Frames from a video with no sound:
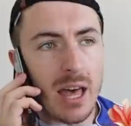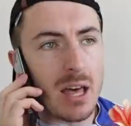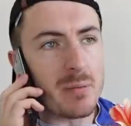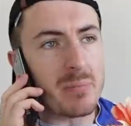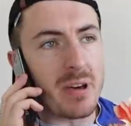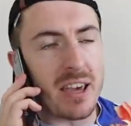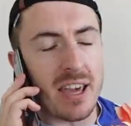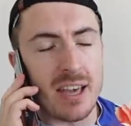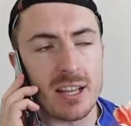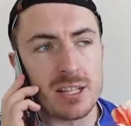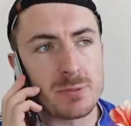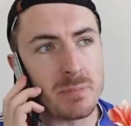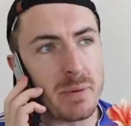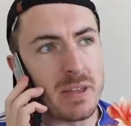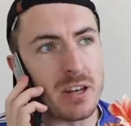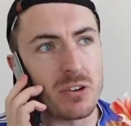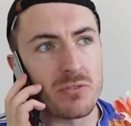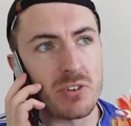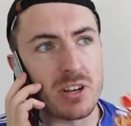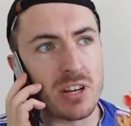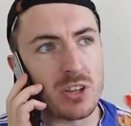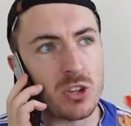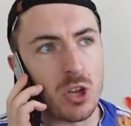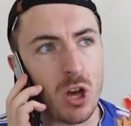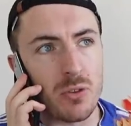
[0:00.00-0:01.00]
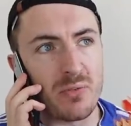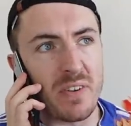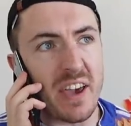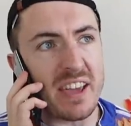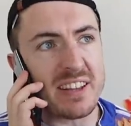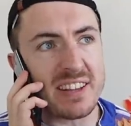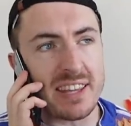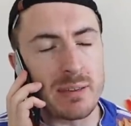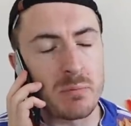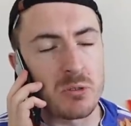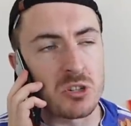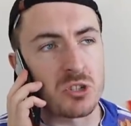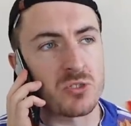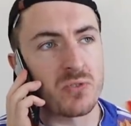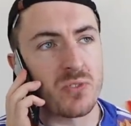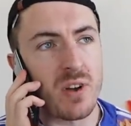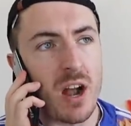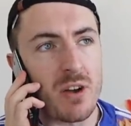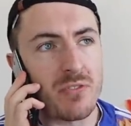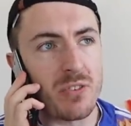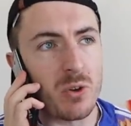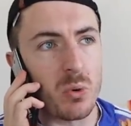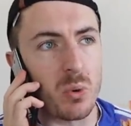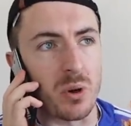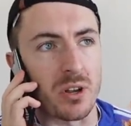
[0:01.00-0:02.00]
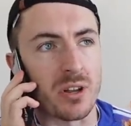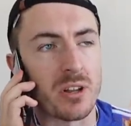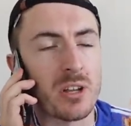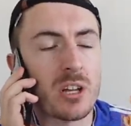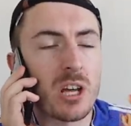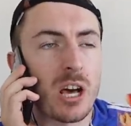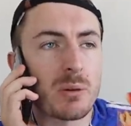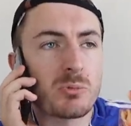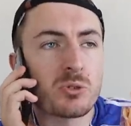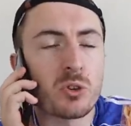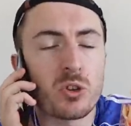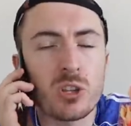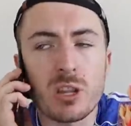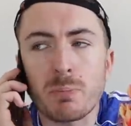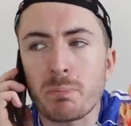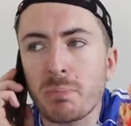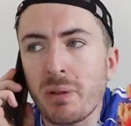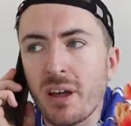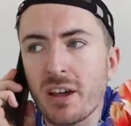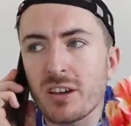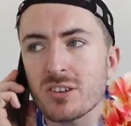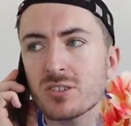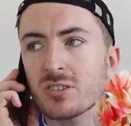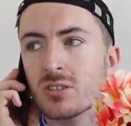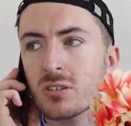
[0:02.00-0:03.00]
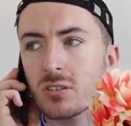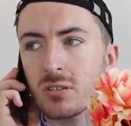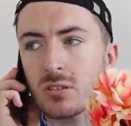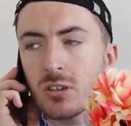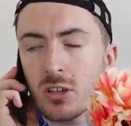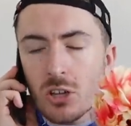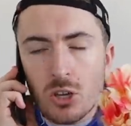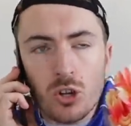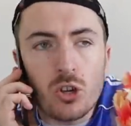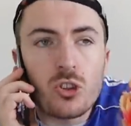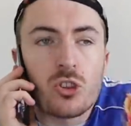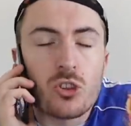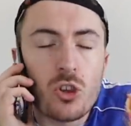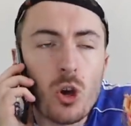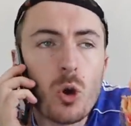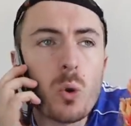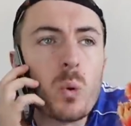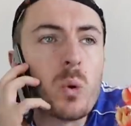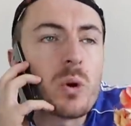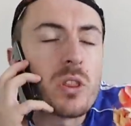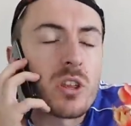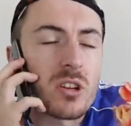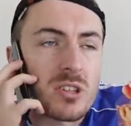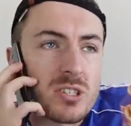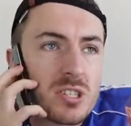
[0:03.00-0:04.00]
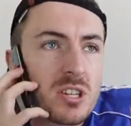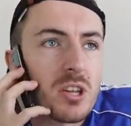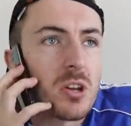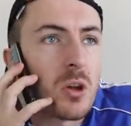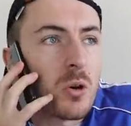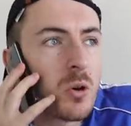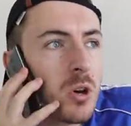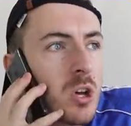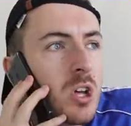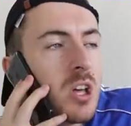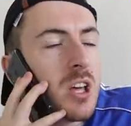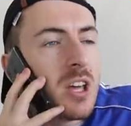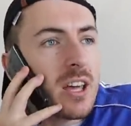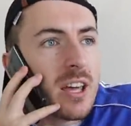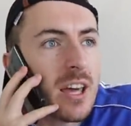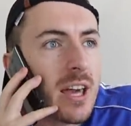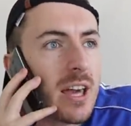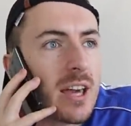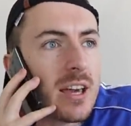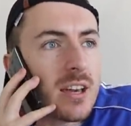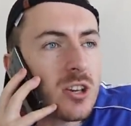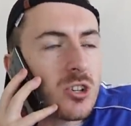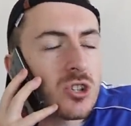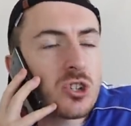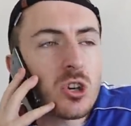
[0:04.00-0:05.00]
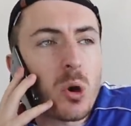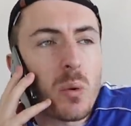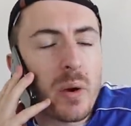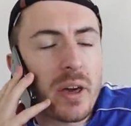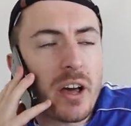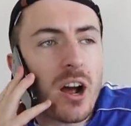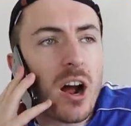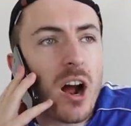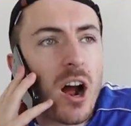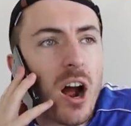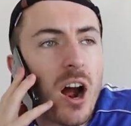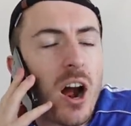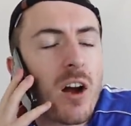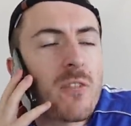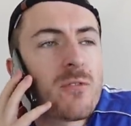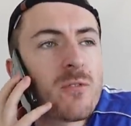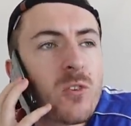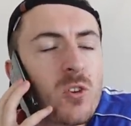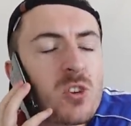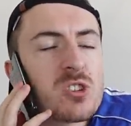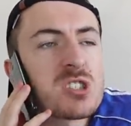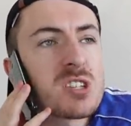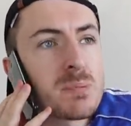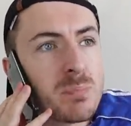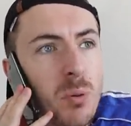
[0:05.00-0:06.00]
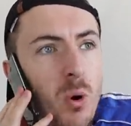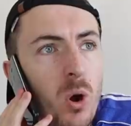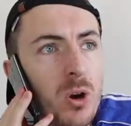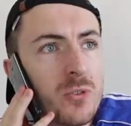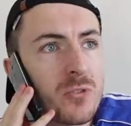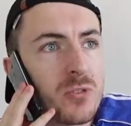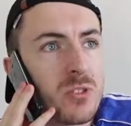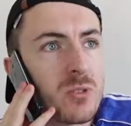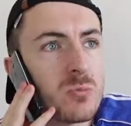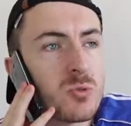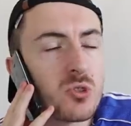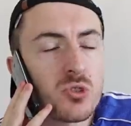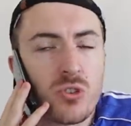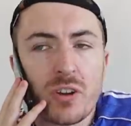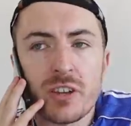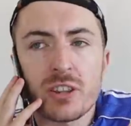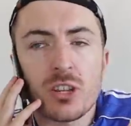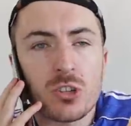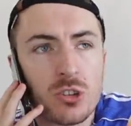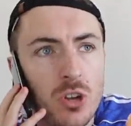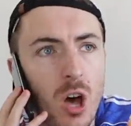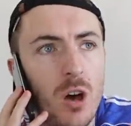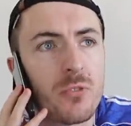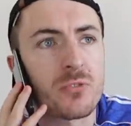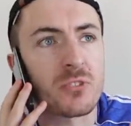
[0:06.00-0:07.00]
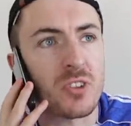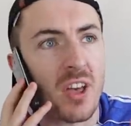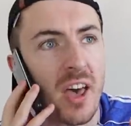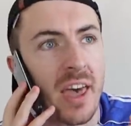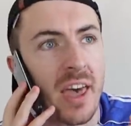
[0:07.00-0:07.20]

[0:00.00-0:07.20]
Yeah, mate, it's been a really tough 18 months for everyone. I'm sure the players could, could do with us, you know, eh, showing our, our full support for them during the tough